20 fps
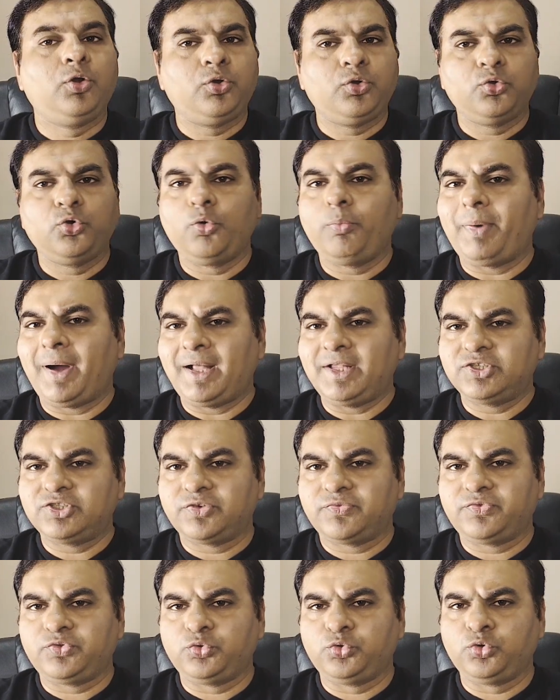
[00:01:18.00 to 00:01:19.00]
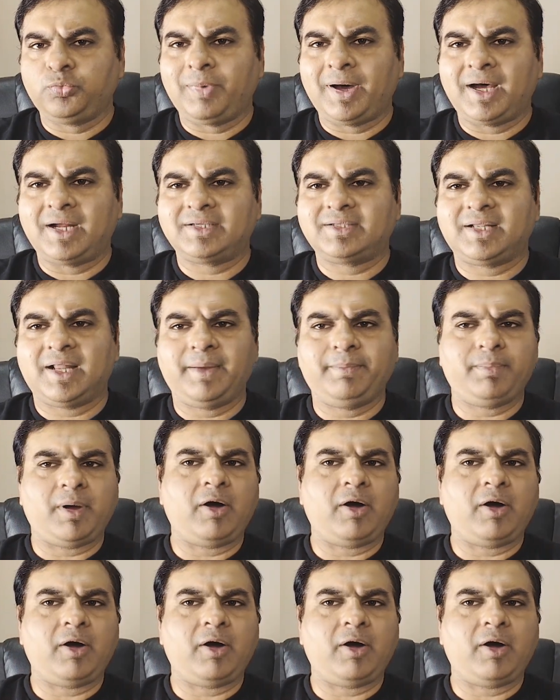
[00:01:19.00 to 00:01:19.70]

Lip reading: No piles of toolbars like